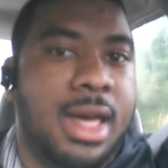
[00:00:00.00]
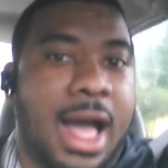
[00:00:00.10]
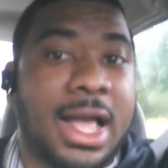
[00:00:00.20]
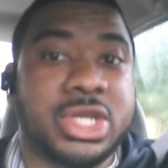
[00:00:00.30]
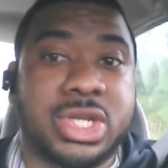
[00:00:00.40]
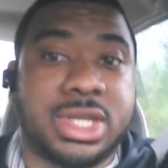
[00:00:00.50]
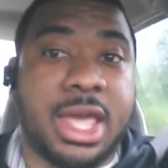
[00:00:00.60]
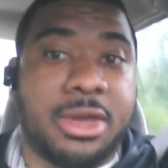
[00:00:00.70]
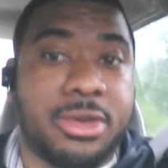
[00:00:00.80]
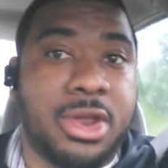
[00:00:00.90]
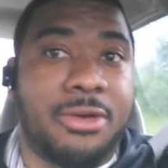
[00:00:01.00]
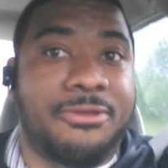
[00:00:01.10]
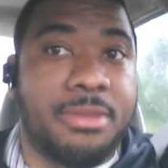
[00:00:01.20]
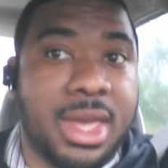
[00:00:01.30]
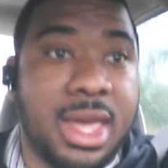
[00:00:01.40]
I just think, you know,
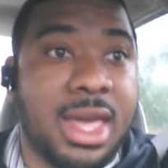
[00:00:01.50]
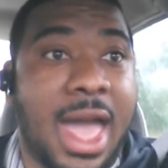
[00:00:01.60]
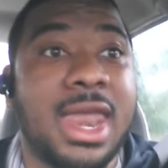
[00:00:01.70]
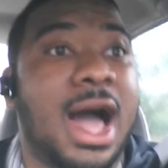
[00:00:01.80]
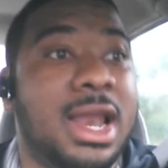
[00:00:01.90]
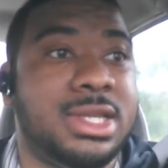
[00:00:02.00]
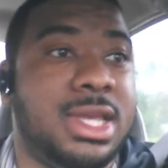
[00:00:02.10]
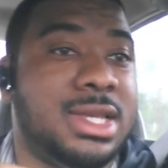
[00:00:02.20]
for me, and honestly,